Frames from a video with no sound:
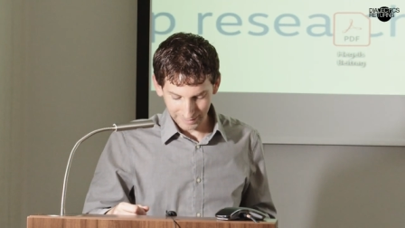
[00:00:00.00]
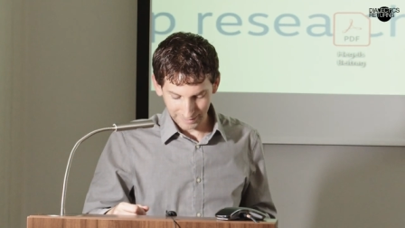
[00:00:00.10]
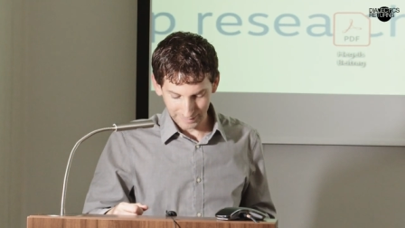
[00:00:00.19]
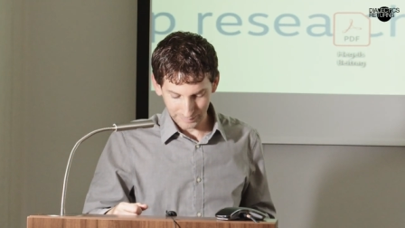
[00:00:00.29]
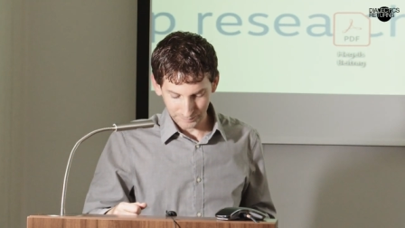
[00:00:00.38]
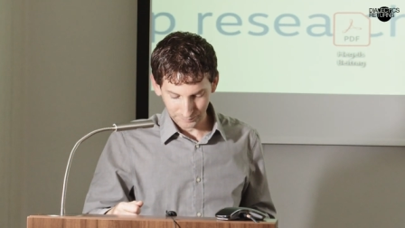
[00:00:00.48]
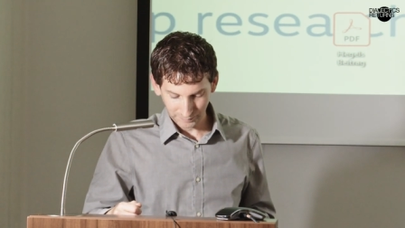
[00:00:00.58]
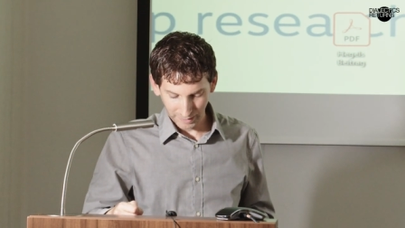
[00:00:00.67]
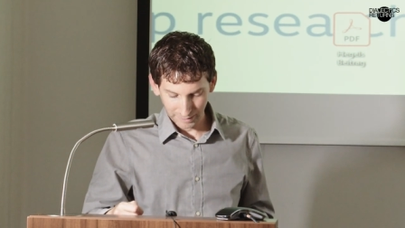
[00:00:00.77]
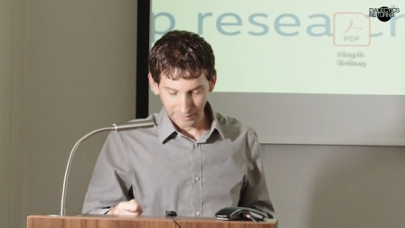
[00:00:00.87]
Um,
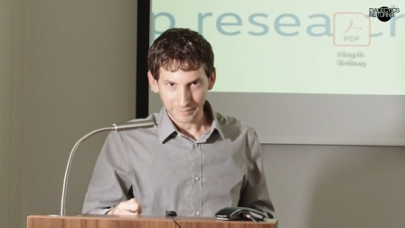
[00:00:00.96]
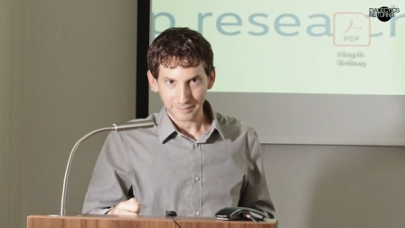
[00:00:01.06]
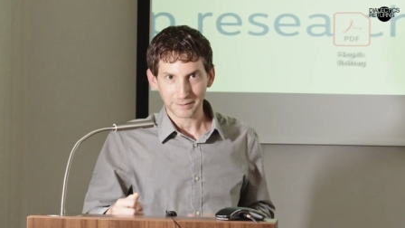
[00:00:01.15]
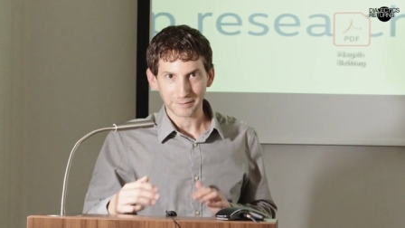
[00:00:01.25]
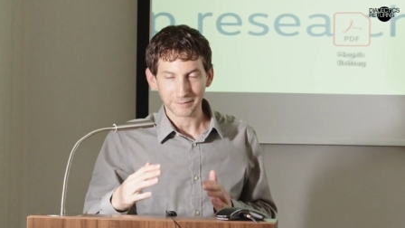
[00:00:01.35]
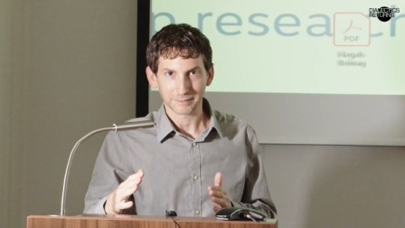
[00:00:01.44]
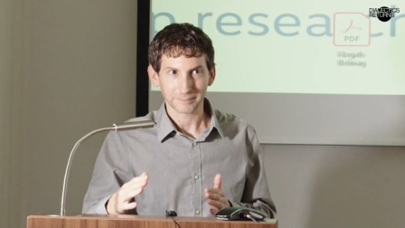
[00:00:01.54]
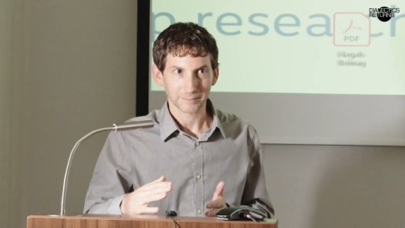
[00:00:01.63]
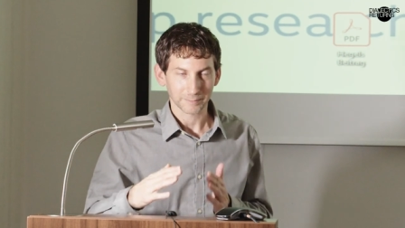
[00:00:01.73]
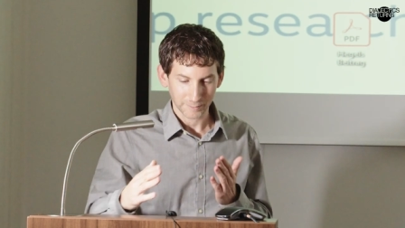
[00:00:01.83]
this is
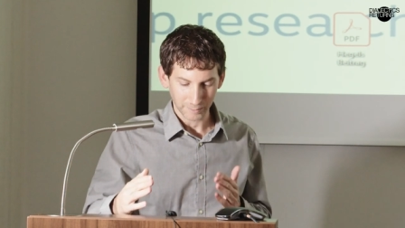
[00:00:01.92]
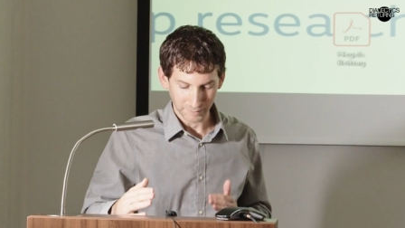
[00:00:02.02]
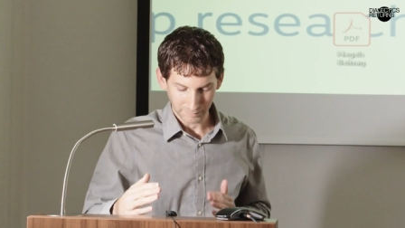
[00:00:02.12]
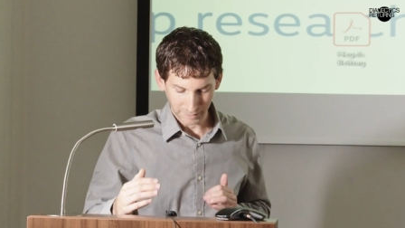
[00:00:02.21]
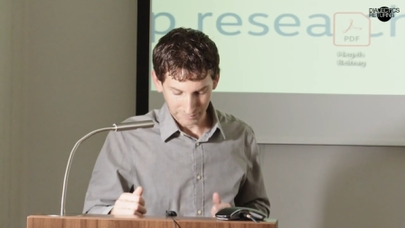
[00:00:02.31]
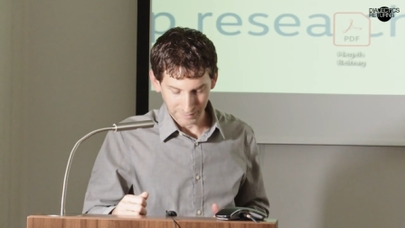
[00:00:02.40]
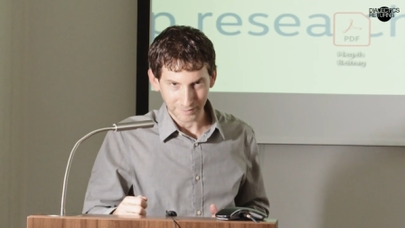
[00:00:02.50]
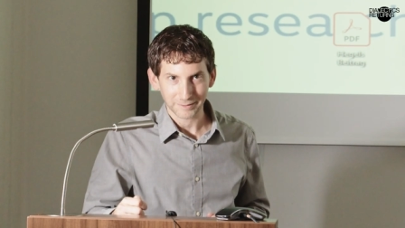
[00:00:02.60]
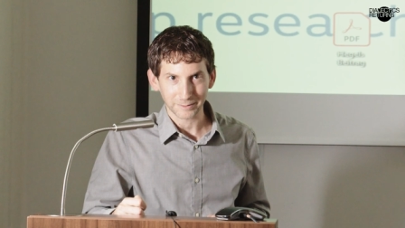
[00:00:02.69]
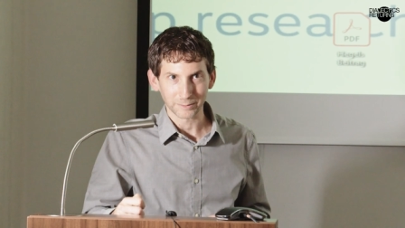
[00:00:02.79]

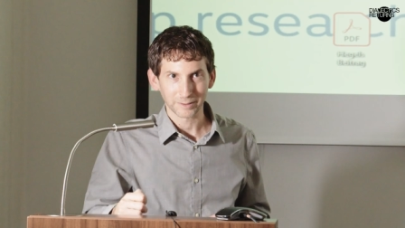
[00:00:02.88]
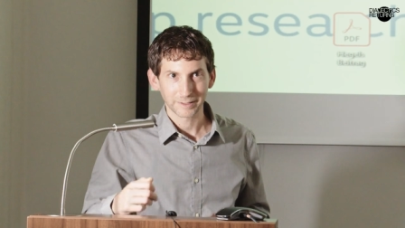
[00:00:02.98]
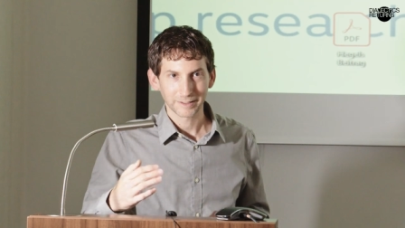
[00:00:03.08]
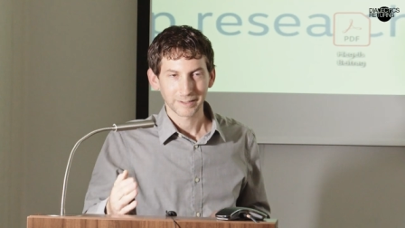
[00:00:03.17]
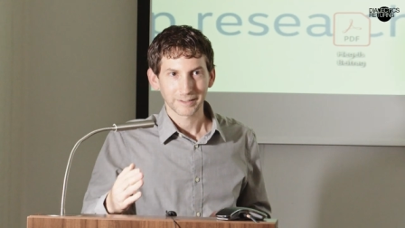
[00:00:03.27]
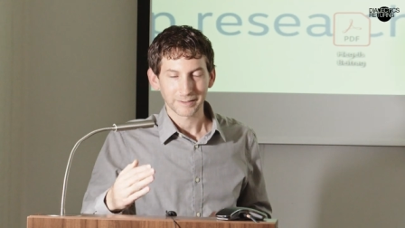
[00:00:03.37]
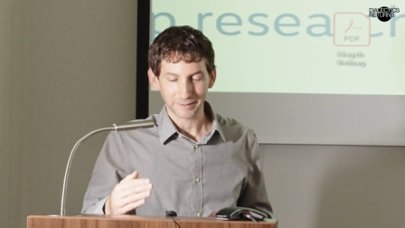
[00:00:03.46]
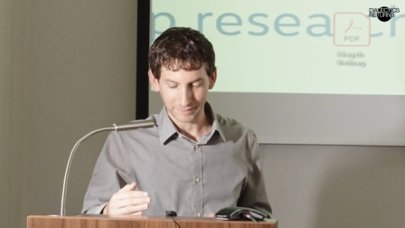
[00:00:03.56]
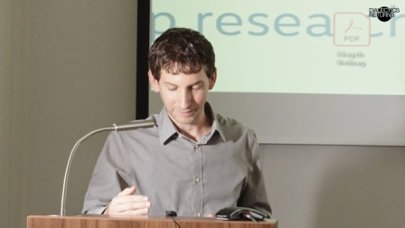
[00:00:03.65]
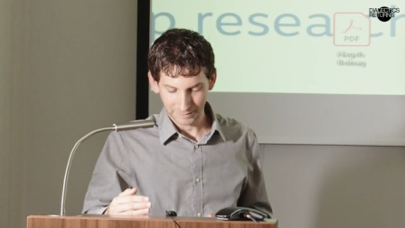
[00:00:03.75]
reference to
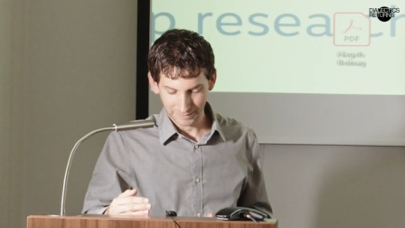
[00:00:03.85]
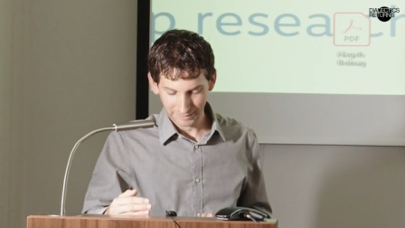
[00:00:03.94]
the,